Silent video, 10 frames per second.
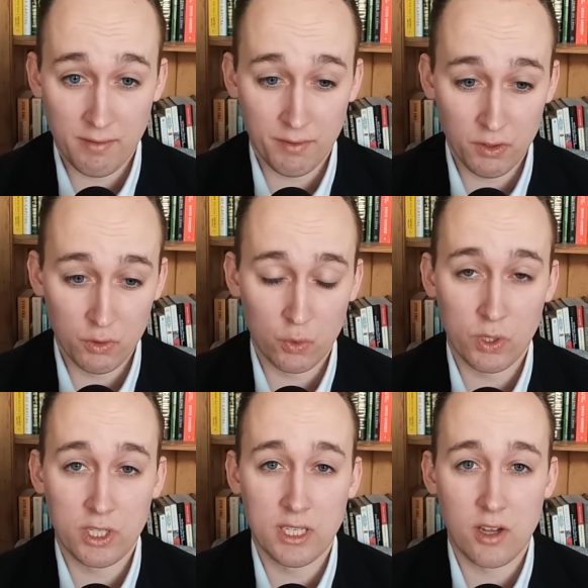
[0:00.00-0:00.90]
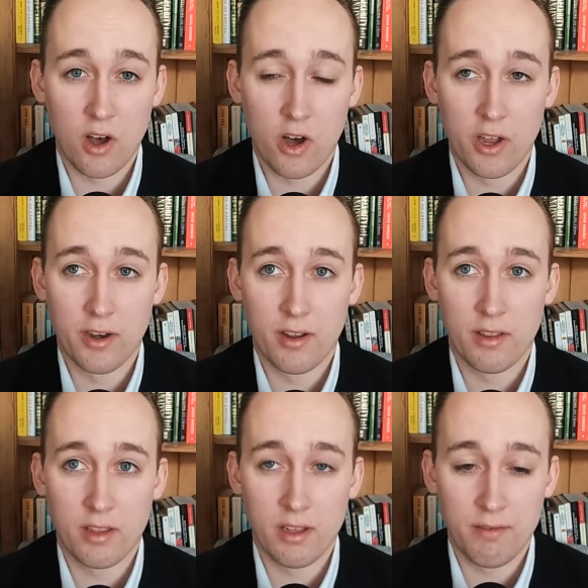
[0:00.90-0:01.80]
views, which is on
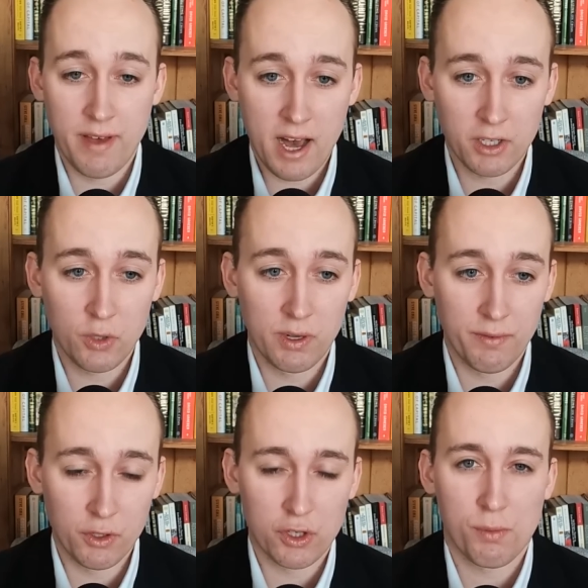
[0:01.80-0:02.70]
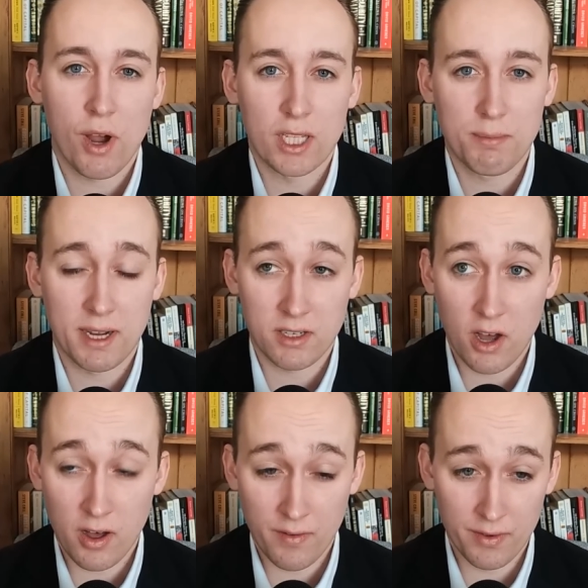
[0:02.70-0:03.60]
the value and future prospect
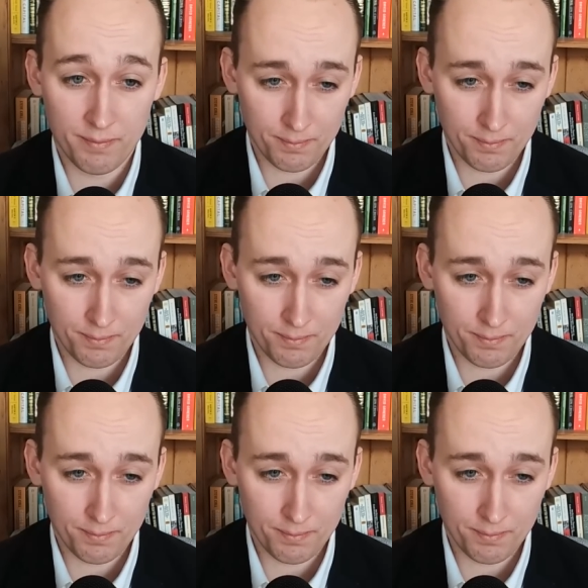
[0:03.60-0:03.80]
of